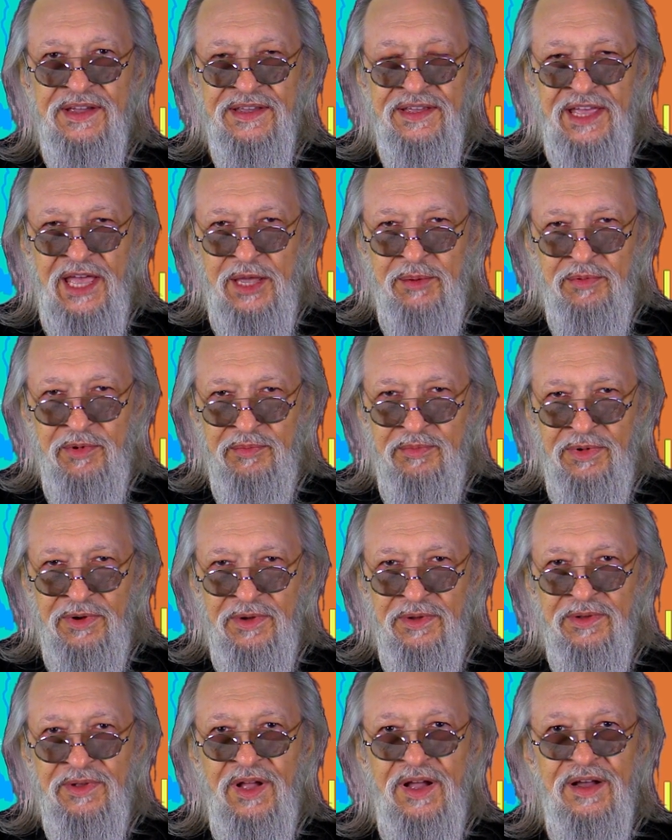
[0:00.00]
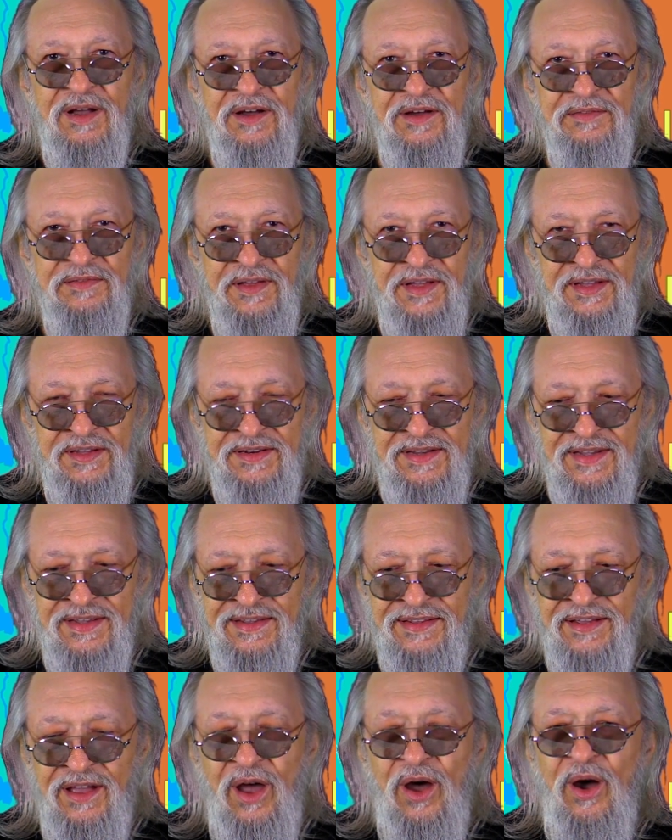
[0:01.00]
capable of
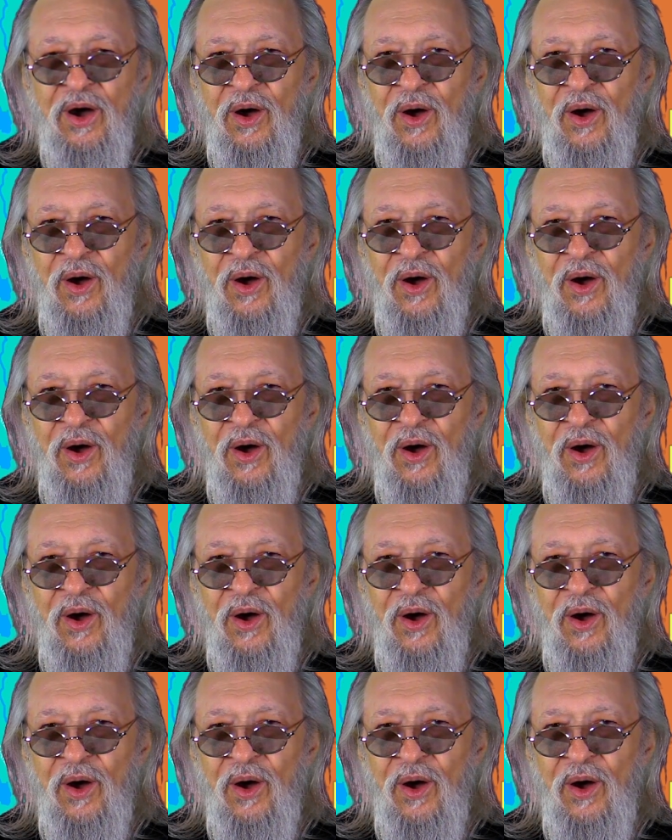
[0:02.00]
hitting